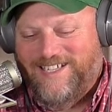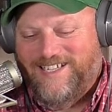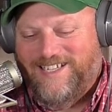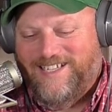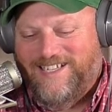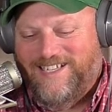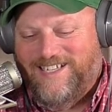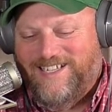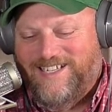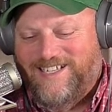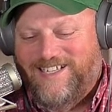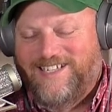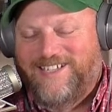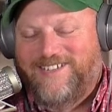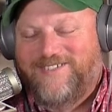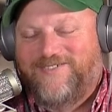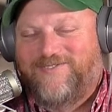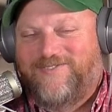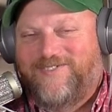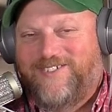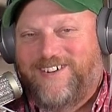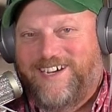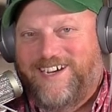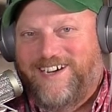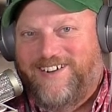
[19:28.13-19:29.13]
Yep.
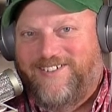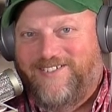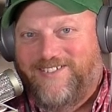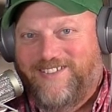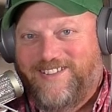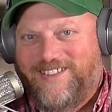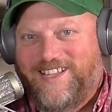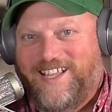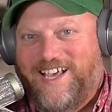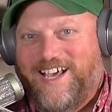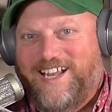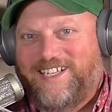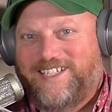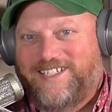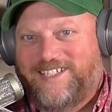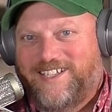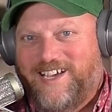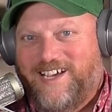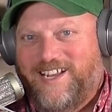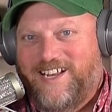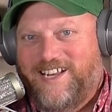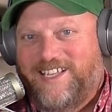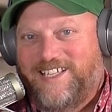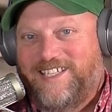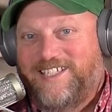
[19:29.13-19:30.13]
Wow. That is
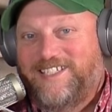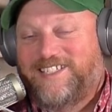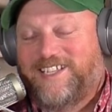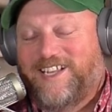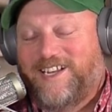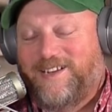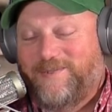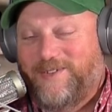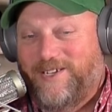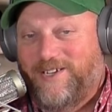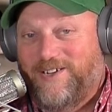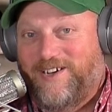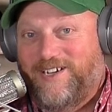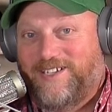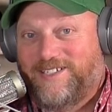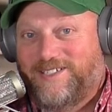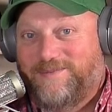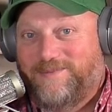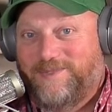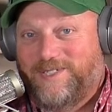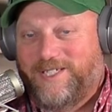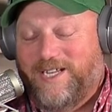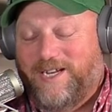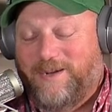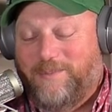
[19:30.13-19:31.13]
got. He's got to be
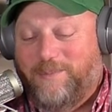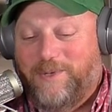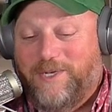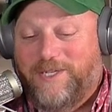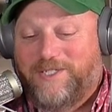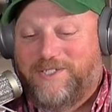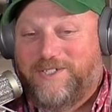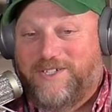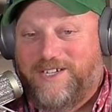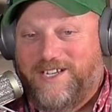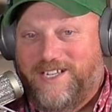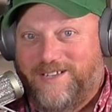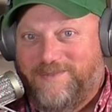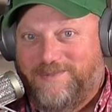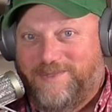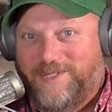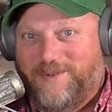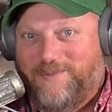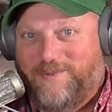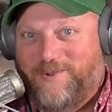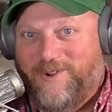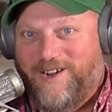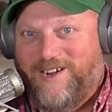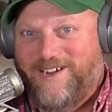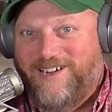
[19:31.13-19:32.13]
awesome. You got a picture of him oh,
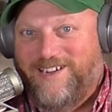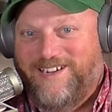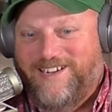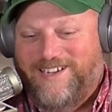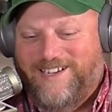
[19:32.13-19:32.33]
somewhere? Oh, yeah.